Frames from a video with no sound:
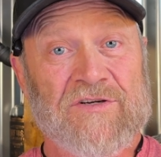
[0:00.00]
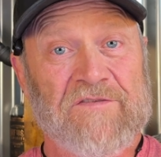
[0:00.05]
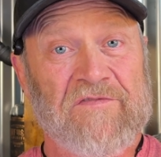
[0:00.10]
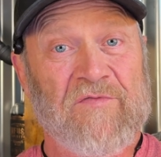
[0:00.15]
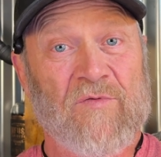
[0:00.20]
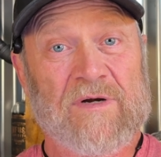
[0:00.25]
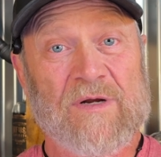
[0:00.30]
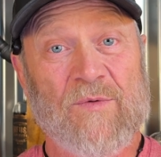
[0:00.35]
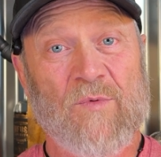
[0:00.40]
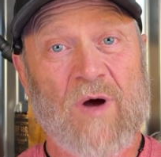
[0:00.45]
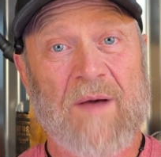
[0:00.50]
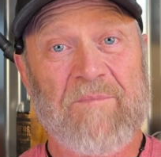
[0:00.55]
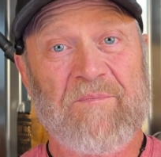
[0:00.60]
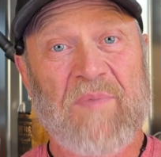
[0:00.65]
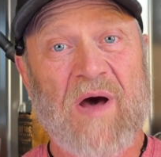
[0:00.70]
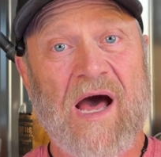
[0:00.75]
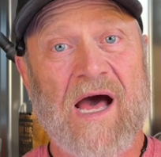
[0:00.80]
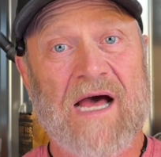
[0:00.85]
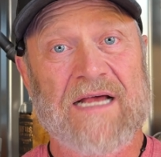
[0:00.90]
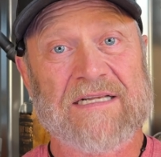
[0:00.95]
are 40-watt
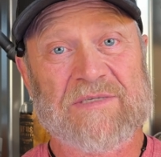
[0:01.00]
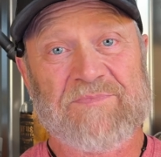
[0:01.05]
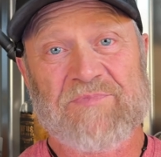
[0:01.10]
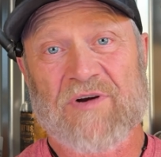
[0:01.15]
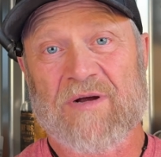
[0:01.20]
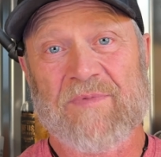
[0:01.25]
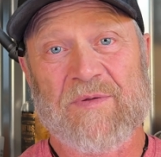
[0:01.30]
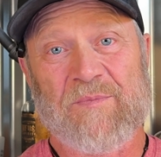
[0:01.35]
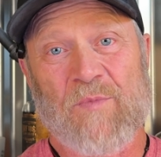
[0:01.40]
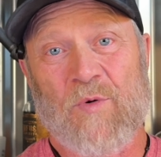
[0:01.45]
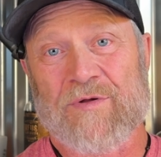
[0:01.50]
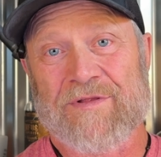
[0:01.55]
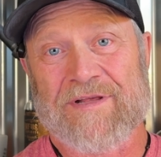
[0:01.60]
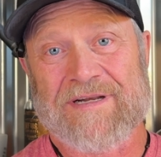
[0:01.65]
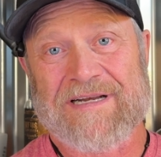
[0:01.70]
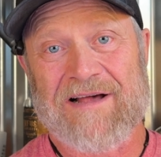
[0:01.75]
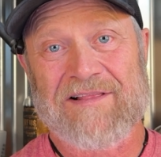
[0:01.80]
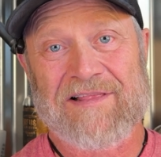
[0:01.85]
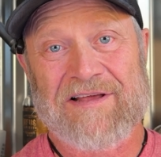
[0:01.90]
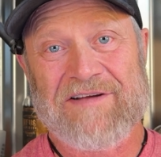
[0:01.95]
pods, probably more
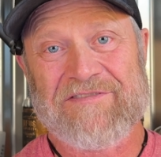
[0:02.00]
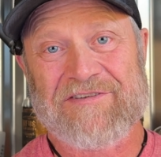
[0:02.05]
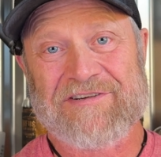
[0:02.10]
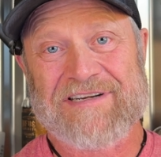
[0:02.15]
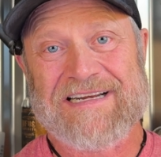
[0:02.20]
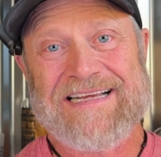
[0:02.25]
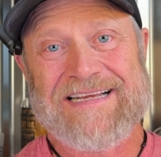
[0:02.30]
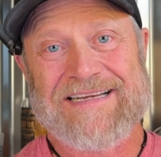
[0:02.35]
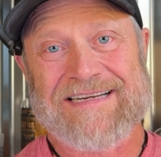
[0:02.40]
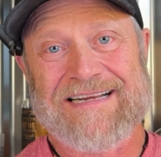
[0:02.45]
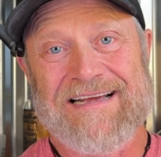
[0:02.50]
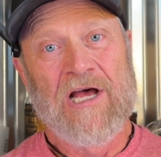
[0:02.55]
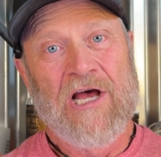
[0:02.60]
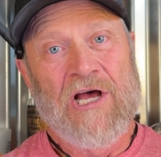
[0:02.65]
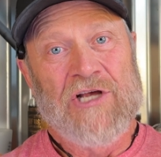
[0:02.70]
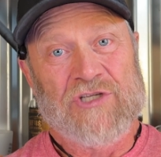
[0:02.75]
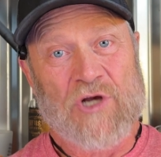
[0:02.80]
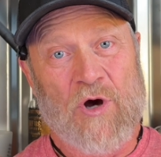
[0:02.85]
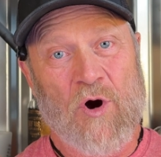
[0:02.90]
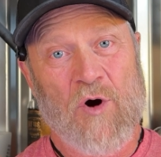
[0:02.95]
than I'll ever need.
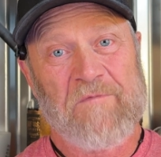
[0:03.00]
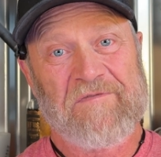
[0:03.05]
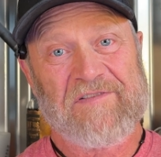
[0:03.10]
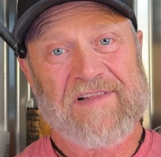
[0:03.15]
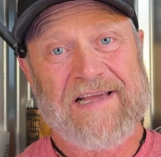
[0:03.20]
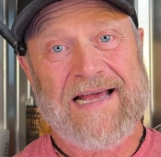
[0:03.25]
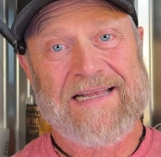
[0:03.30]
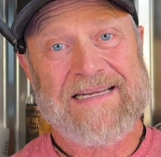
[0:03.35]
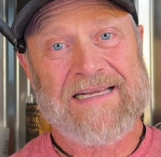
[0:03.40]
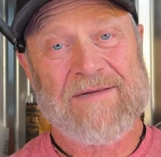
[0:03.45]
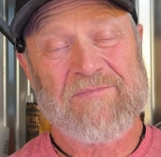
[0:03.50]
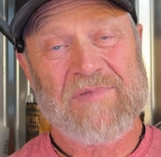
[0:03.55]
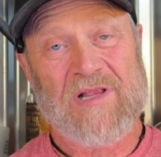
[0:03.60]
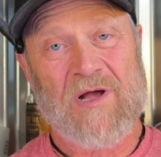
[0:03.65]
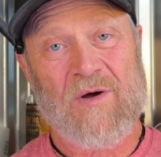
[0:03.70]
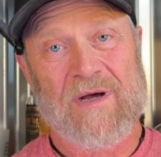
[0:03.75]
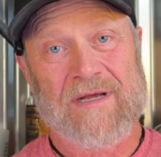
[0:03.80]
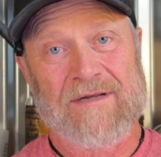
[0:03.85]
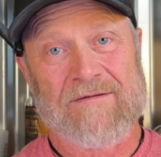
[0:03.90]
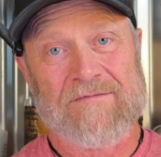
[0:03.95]
So hopefully I didn't
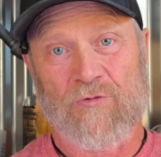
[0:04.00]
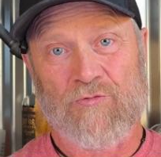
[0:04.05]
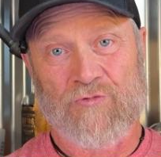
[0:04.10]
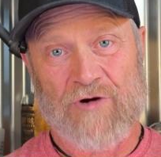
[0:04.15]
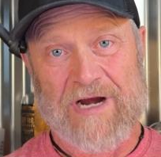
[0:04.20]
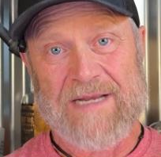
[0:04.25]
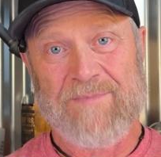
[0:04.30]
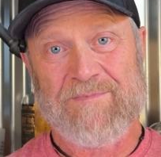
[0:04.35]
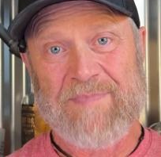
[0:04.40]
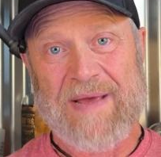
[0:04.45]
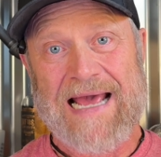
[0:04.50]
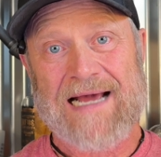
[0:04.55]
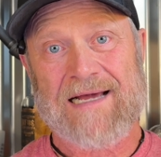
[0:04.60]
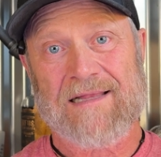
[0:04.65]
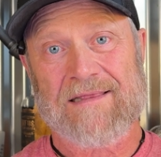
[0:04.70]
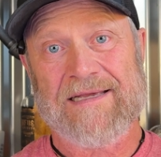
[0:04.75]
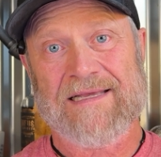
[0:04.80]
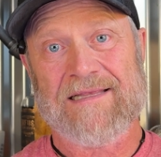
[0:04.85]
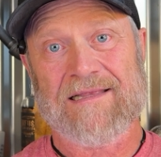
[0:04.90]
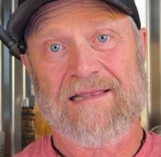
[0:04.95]
blow it. Red
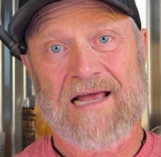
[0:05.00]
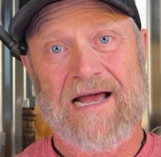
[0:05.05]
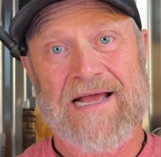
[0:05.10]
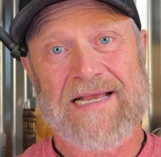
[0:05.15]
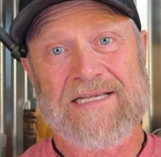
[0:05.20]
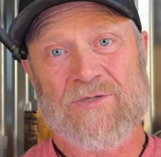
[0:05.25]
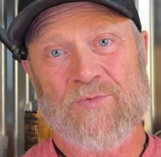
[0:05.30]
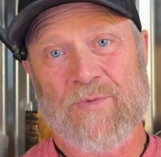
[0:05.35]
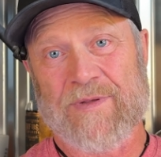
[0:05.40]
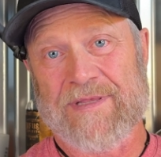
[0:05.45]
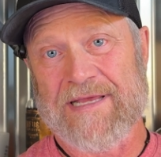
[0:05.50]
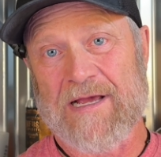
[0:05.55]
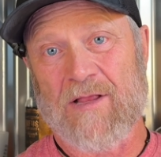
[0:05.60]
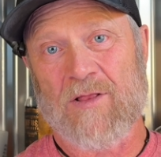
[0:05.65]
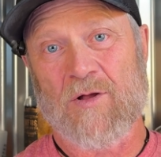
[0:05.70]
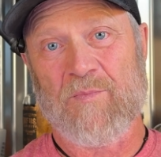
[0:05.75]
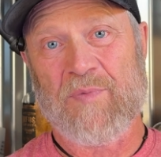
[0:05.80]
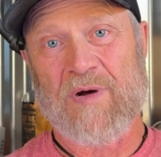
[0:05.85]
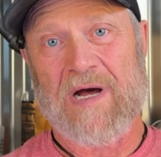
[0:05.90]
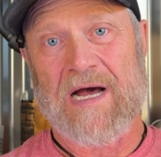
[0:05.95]
backlit lights with
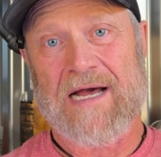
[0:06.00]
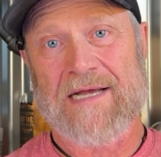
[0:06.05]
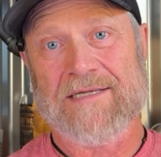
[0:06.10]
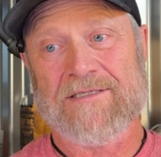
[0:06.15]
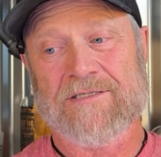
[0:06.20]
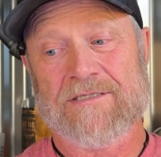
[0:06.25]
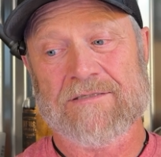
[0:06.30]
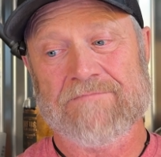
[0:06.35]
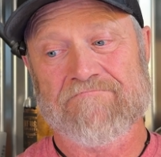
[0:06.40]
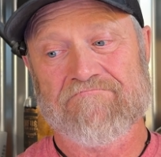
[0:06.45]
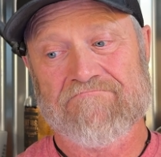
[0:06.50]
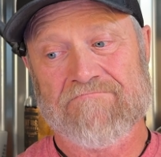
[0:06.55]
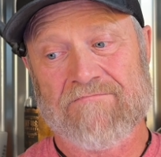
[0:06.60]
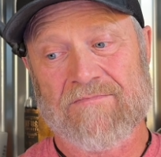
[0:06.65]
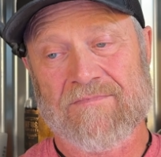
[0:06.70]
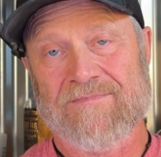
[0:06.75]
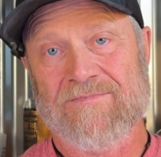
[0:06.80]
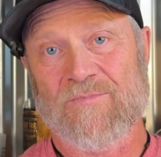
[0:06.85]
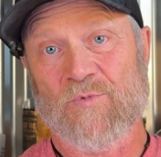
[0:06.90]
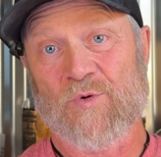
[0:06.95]
yellow pods?
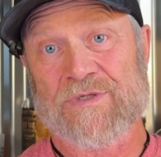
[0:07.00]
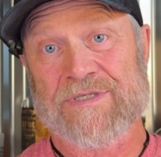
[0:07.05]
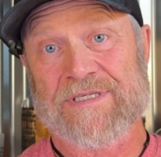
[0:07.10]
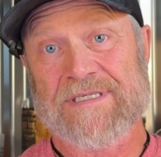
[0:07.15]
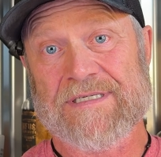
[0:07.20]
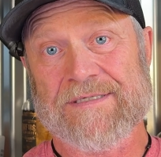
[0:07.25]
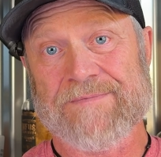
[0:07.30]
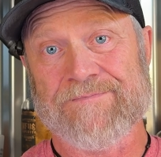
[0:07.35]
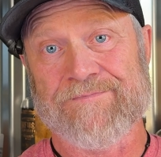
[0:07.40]
We'll see.